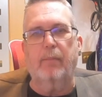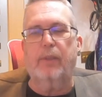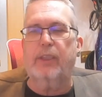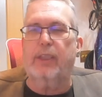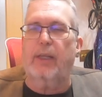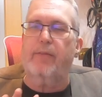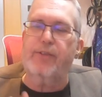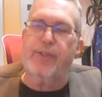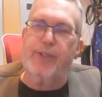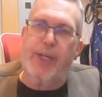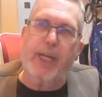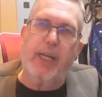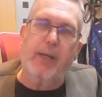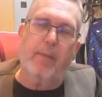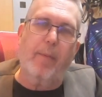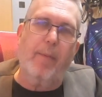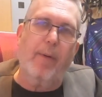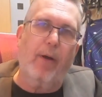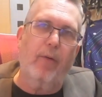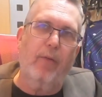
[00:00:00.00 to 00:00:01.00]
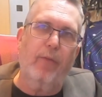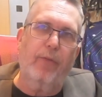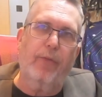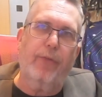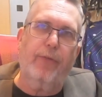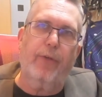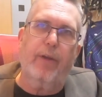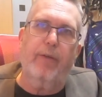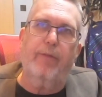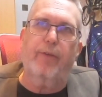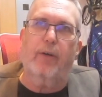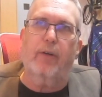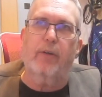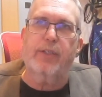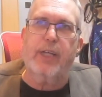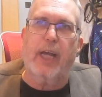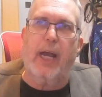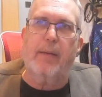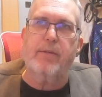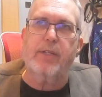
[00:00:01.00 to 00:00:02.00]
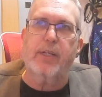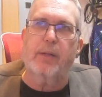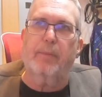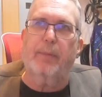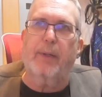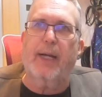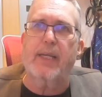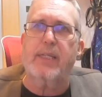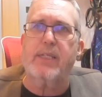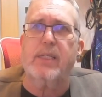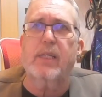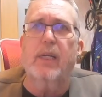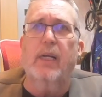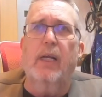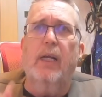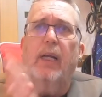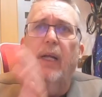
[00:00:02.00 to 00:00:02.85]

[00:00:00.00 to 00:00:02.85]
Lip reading: because I've seen him about 3 or 4 times in the past.